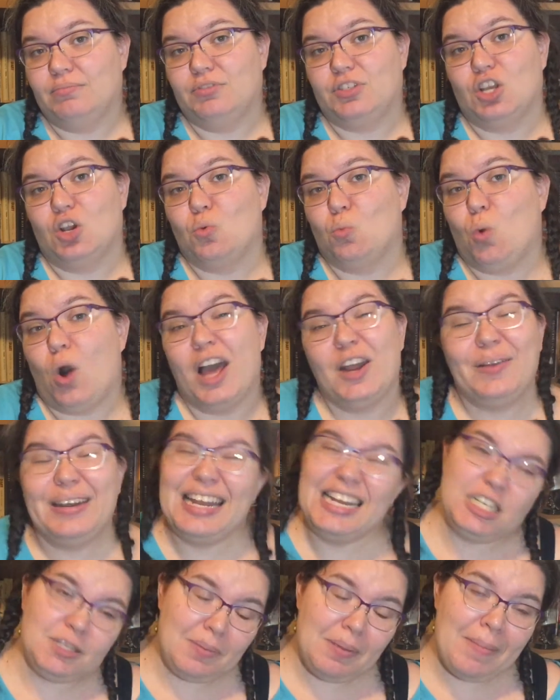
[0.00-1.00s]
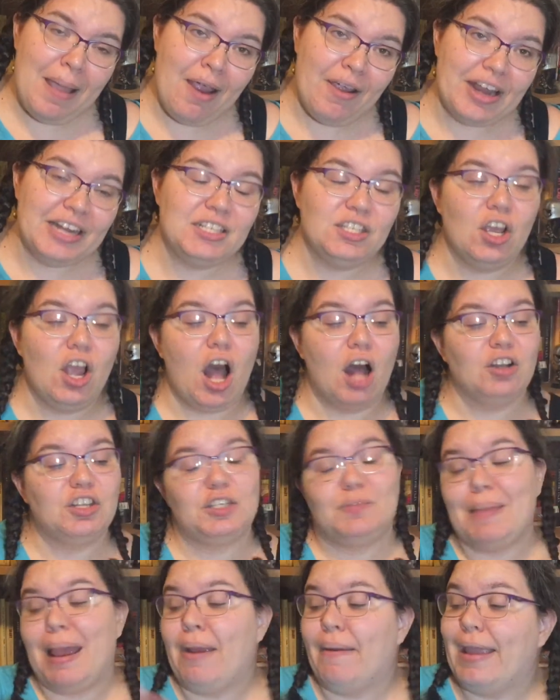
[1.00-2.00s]
so why do I need to be married? So I'll
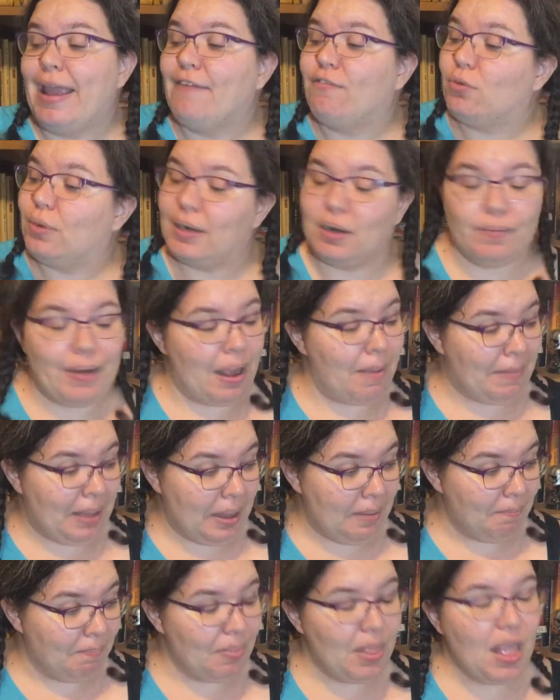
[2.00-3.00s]
just marry everyone around me.